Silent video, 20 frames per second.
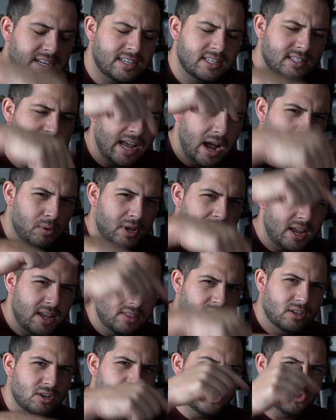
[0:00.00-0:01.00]
Links down
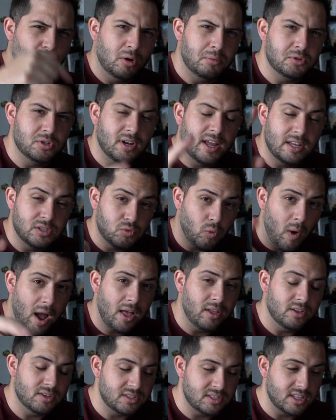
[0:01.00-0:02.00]
in the description, as
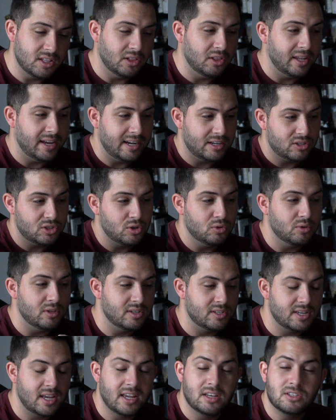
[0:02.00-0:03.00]
well as the link to
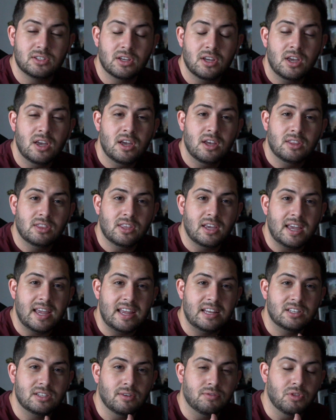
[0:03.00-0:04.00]
this hint, the
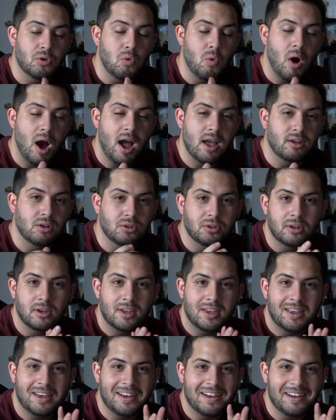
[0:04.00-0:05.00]
hint of the wild,
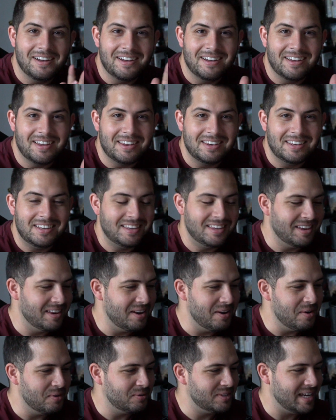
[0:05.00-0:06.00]
uh, you
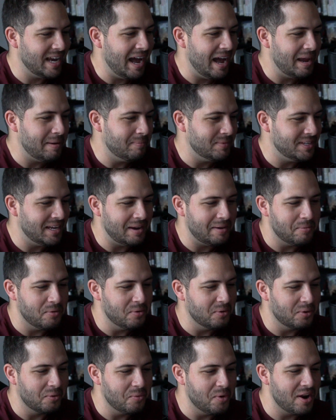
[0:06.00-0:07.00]
know,
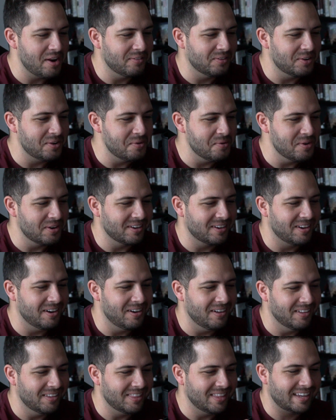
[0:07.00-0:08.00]
timetable or whatever you want to
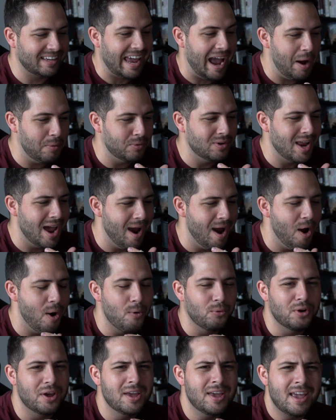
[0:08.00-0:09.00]
call it, the
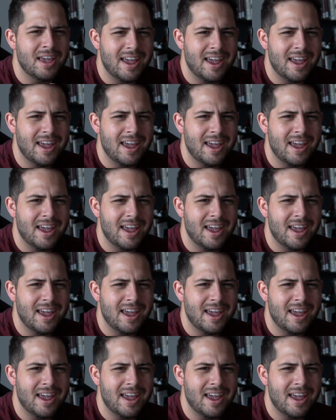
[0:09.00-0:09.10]
countdown.